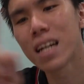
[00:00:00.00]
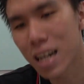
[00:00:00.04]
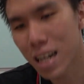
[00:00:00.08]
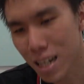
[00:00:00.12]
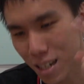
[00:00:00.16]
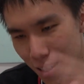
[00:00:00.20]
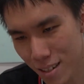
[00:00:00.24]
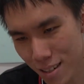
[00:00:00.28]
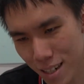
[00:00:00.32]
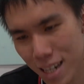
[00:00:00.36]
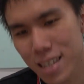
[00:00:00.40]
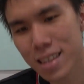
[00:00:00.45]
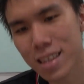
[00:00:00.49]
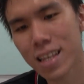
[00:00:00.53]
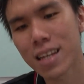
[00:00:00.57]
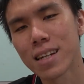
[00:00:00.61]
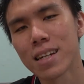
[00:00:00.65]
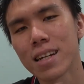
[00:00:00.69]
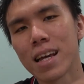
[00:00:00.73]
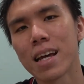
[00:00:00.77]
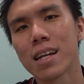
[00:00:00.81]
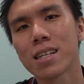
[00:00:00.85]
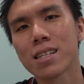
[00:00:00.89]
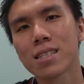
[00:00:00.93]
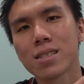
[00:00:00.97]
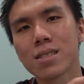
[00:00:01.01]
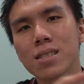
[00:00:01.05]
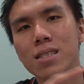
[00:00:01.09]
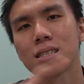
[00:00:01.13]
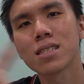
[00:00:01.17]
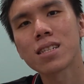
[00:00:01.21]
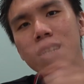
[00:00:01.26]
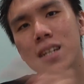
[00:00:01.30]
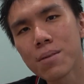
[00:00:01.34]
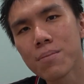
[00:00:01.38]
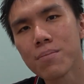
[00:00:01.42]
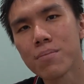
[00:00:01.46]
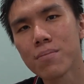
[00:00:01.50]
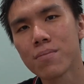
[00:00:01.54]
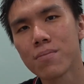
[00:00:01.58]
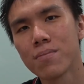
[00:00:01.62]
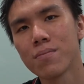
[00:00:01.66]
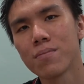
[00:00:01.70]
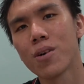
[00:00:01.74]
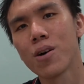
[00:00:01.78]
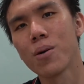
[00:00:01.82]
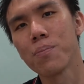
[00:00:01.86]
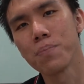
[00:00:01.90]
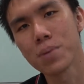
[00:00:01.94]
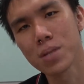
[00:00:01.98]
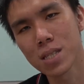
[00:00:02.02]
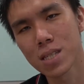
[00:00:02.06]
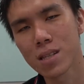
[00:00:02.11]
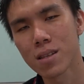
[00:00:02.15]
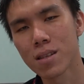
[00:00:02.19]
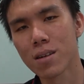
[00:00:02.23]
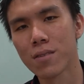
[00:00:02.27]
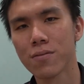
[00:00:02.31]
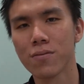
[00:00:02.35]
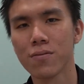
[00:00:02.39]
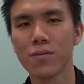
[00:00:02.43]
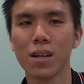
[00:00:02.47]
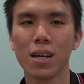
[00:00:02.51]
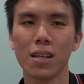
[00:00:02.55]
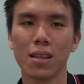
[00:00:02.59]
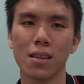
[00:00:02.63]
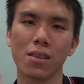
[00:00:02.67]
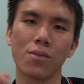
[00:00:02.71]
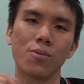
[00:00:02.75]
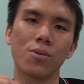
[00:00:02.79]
right at the extreme opposite of that,